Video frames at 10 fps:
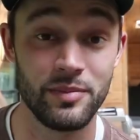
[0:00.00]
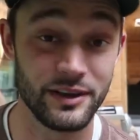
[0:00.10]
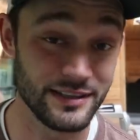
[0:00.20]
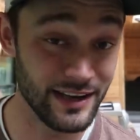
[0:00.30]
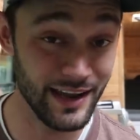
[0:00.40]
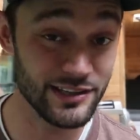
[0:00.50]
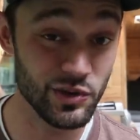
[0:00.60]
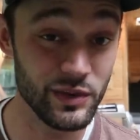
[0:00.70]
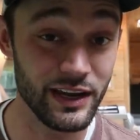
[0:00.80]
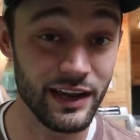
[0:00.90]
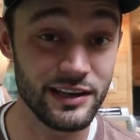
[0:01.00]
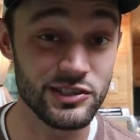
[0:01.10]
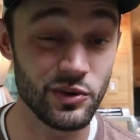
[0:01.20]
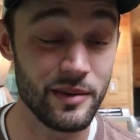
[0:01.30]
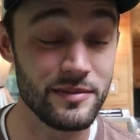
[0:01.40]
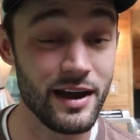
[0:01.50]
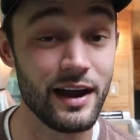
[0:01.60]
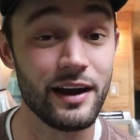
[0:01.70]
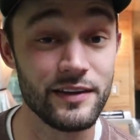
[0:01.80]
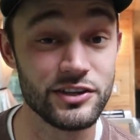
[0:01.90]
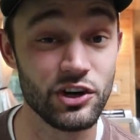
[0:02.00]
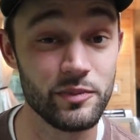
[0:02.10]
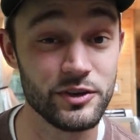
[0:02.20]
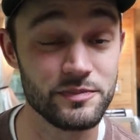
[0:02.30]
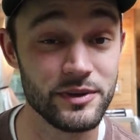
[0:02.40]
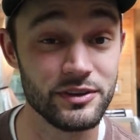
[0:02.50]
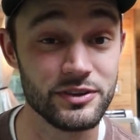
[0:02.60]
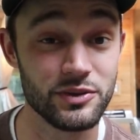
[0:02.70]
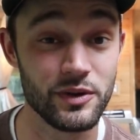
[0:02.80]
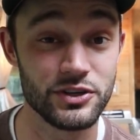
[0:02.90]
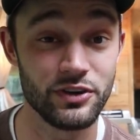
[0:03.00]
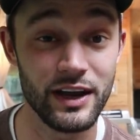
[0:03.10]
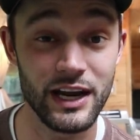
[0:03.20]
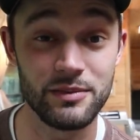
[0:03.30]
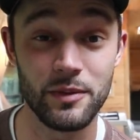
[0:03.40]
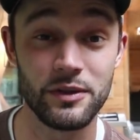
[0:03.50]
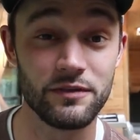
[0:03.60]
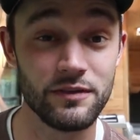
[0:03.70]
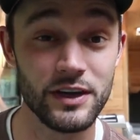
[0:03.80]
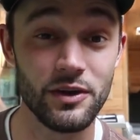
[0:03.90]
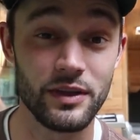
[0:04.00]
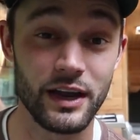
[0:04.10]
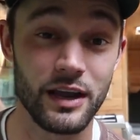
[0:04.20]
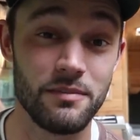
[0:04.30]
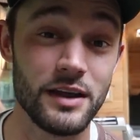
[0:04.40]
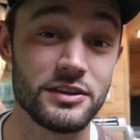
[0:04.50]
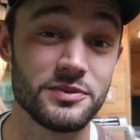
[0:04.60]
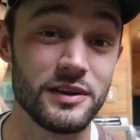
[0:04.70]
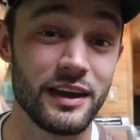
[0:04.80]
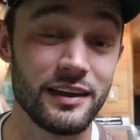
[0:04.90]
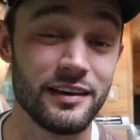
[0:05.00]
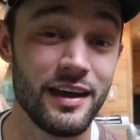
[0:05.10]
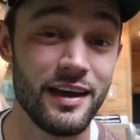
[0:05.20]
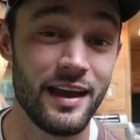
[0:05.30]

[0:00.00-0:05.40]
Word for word: But today is a weekend, so I'm not on the shuttle bus build, so I was trying to come up with a video that I can make this weekend,